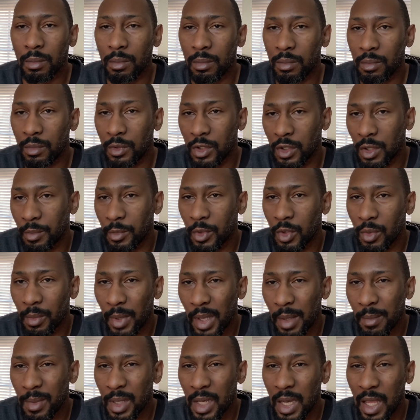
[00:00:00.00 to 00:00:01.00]
some of you
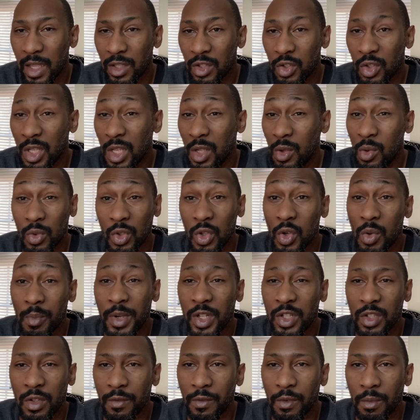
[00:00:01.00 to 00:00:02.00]
might be like too
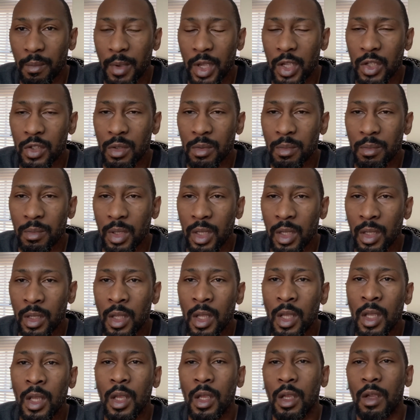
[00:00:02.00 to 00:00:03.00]
much information, but
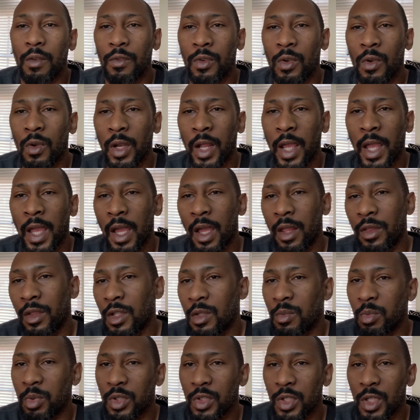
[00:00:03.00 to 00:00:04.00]
if you're gonna have this
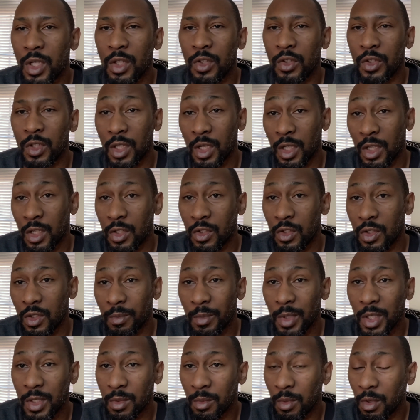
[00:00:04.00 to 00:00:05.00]
procedure, then this should
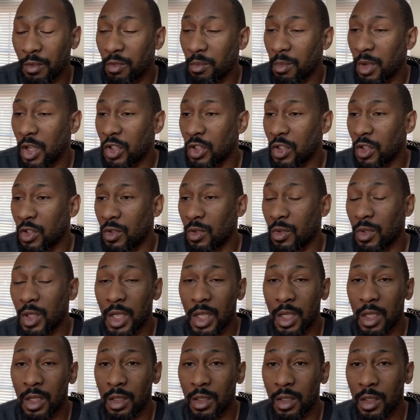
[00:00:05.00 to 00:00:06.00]
be some information you
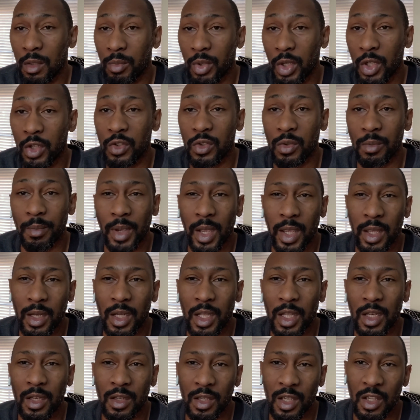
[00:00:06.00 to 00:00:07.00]
need because you might
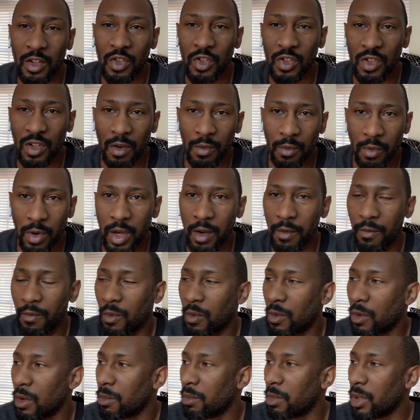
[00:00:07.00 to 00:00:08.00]
need to get yourself ready
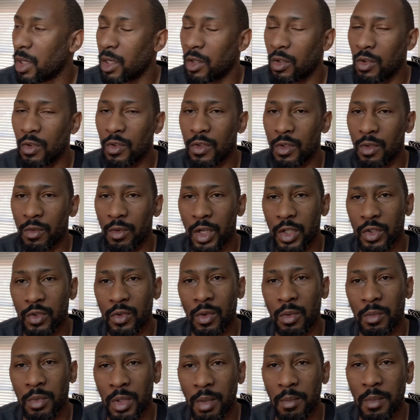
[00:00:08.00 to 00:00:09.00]
for it. But using a
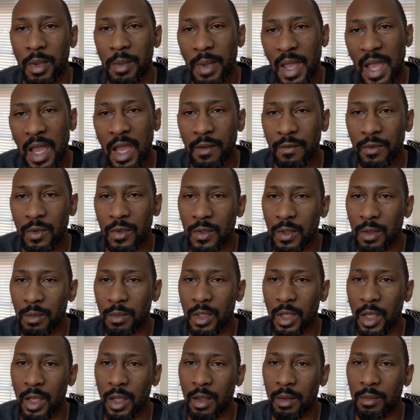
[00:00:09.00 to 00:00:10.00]
restroom can be painful
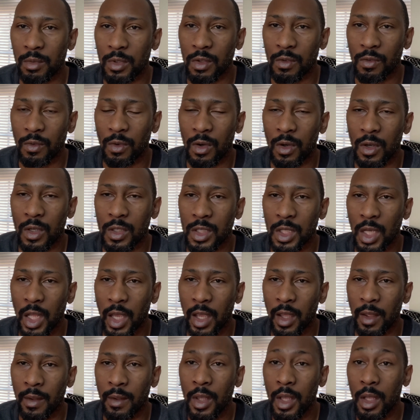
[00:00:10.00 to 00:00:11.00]
sometimes as far as
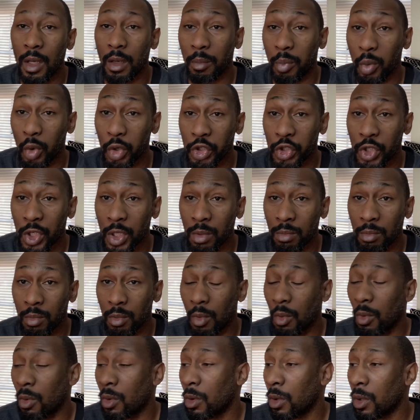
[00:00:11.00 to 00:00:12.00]
like the pushing
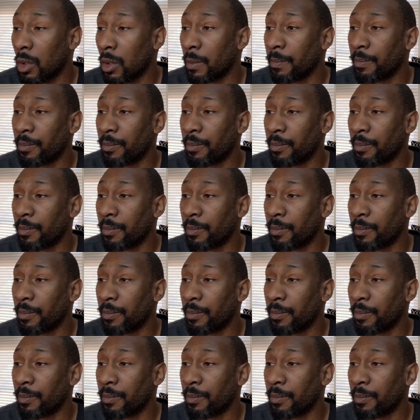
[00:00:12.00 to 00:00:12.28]
or